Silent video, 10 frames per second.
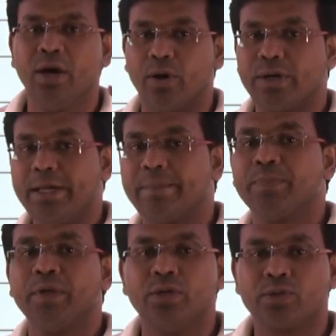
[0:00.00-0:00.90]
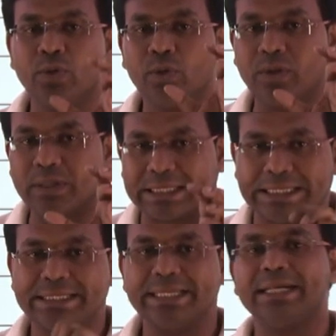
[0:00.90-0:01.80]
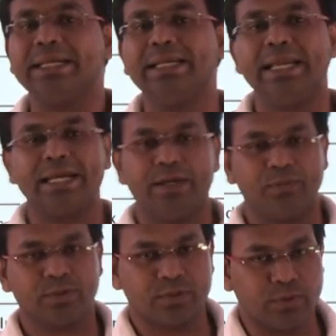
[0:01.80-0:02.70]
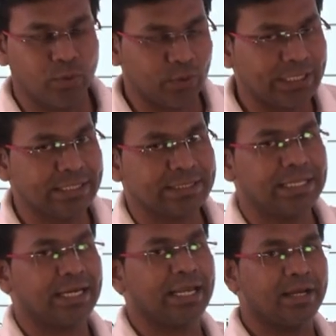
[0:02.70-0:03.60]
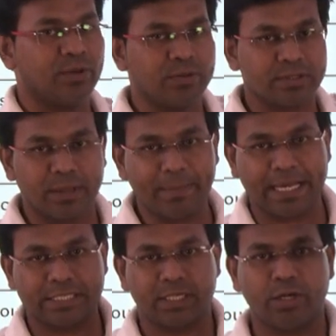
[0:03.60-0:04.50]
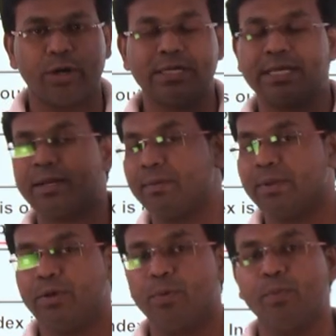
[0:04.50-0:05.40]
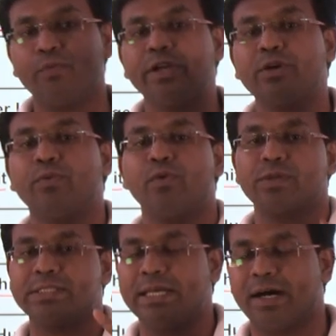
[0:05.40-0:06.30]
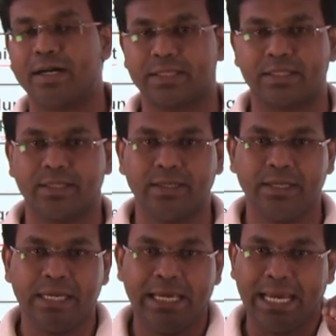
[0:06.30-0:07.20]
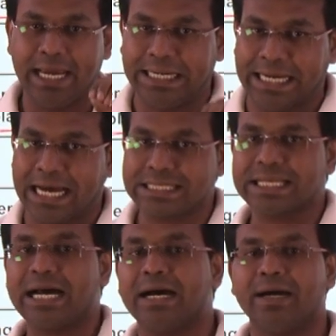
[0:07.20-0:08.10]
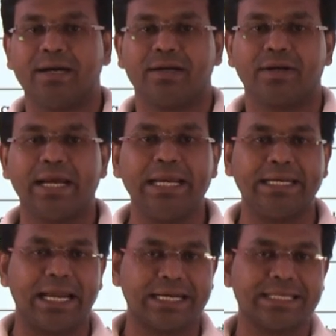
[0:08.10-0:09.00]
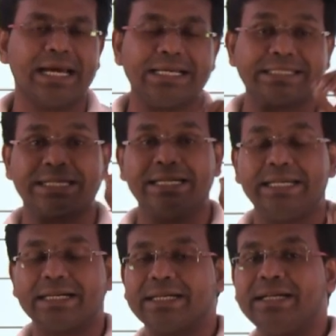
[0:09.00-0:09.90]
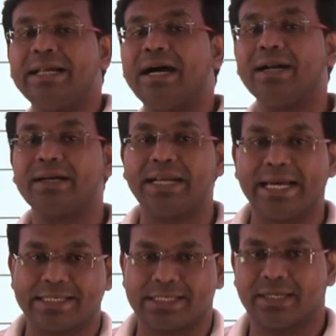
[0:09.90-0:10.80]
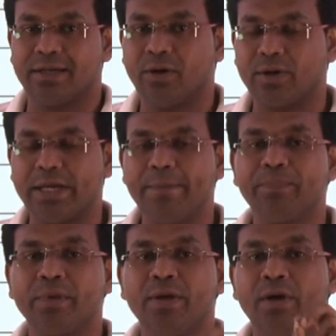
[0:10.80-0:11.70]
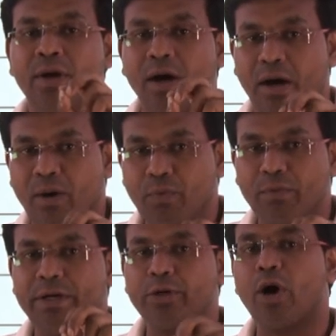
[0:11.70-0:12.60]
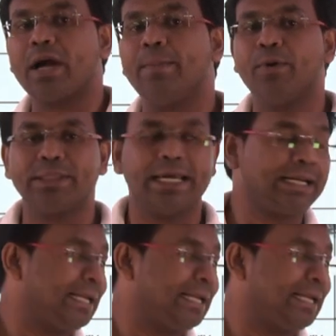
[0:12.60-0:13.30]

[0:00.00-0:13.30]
Okay, so recently it was noticed that some asteroids are moving towards the Earth, and NASA, right? NASA has conducted a test. Okay, we will talk about that